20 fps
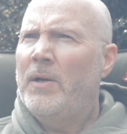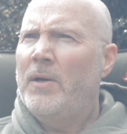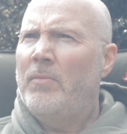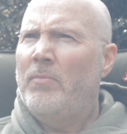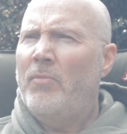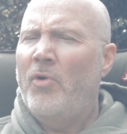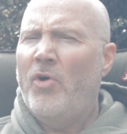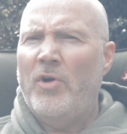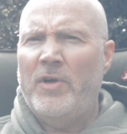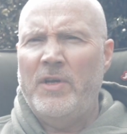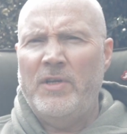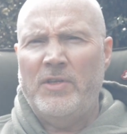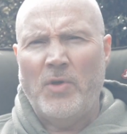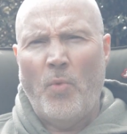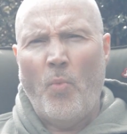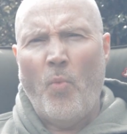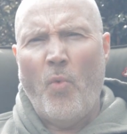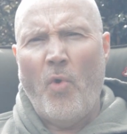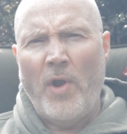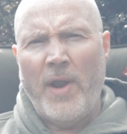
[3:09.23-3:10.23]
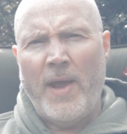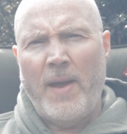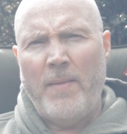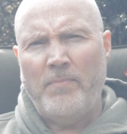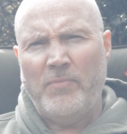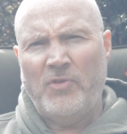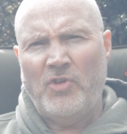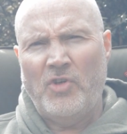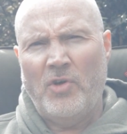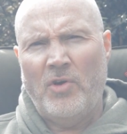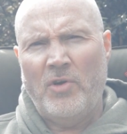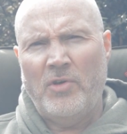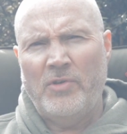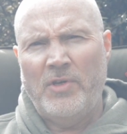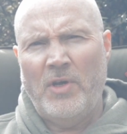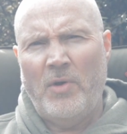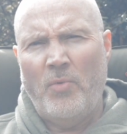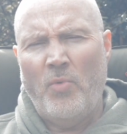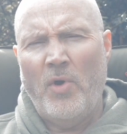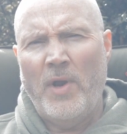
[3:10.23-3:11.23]
mine is a 1 amp
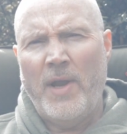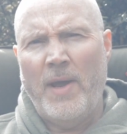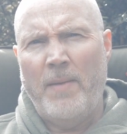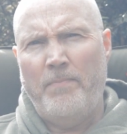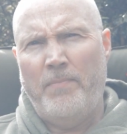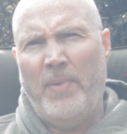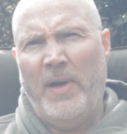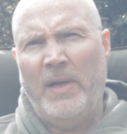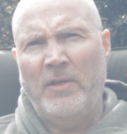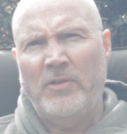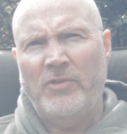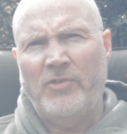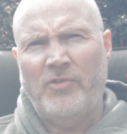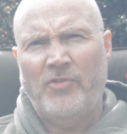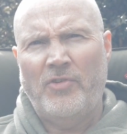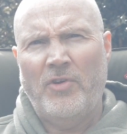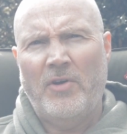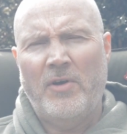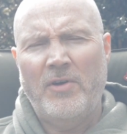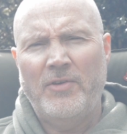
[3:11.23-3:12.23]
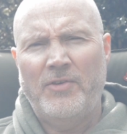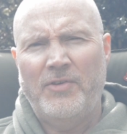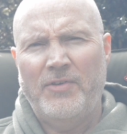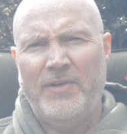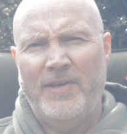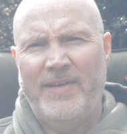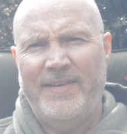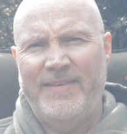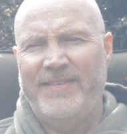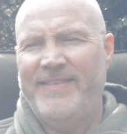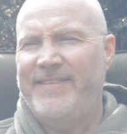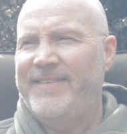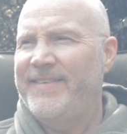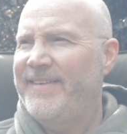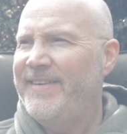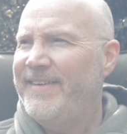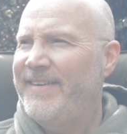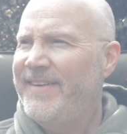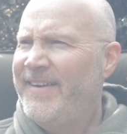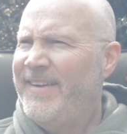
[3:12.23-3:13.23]
charger, 1 amp balance charger,
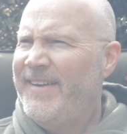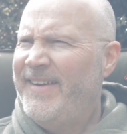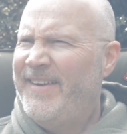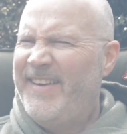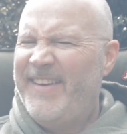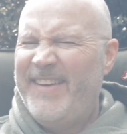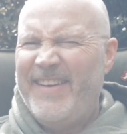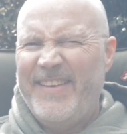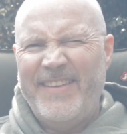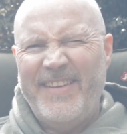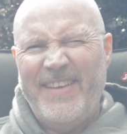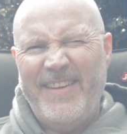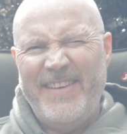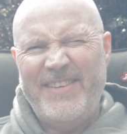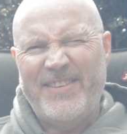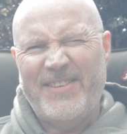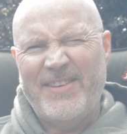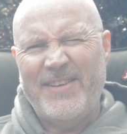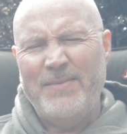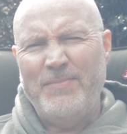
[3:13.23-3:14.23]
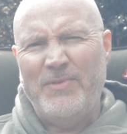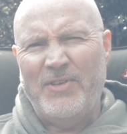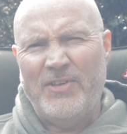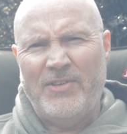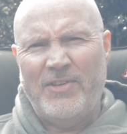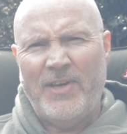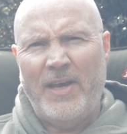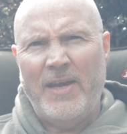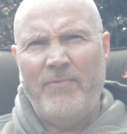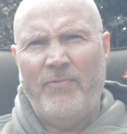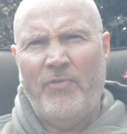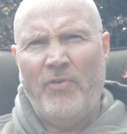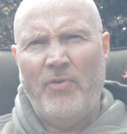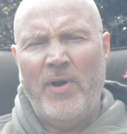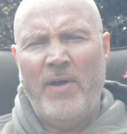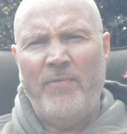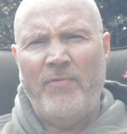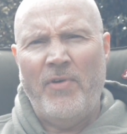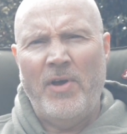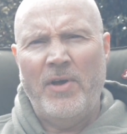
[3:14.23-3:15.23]
and they seem to take
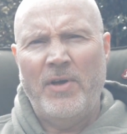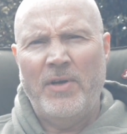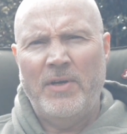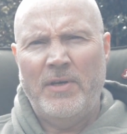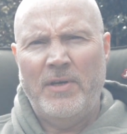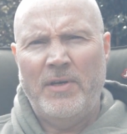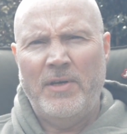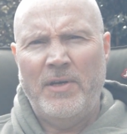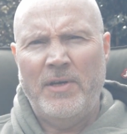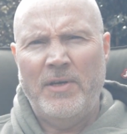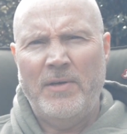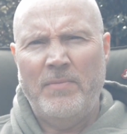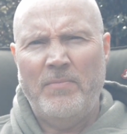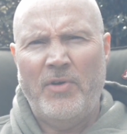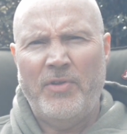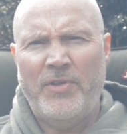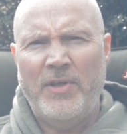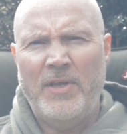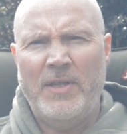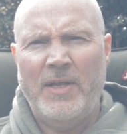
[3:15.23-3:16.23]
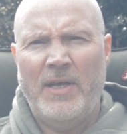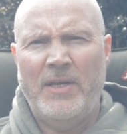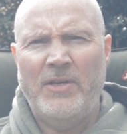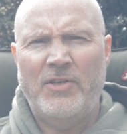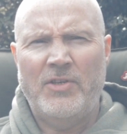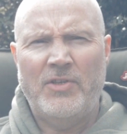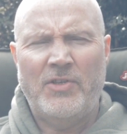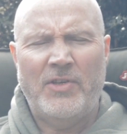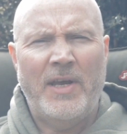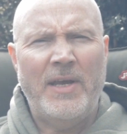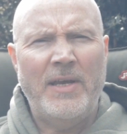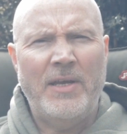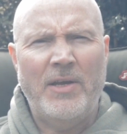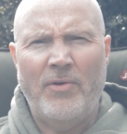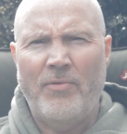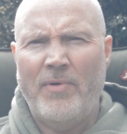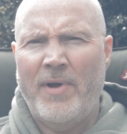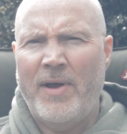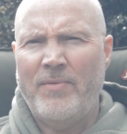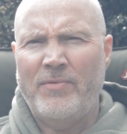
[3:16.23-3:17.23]
forever. I think they take
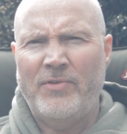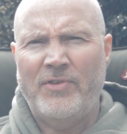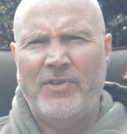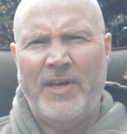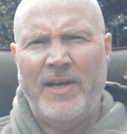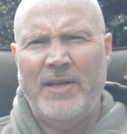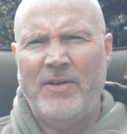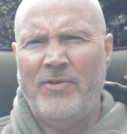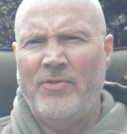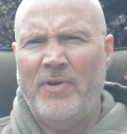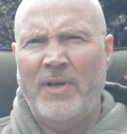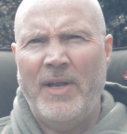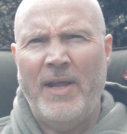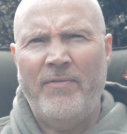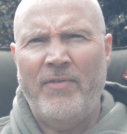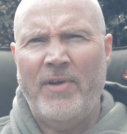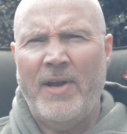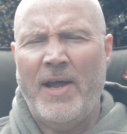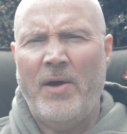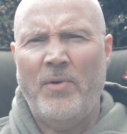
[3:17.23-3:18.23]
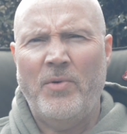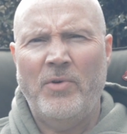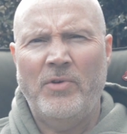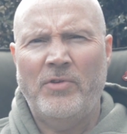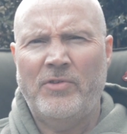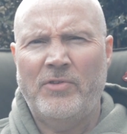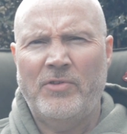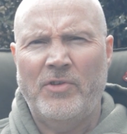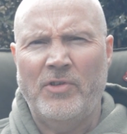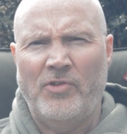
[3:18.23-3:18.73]
around 10 or 11 hours to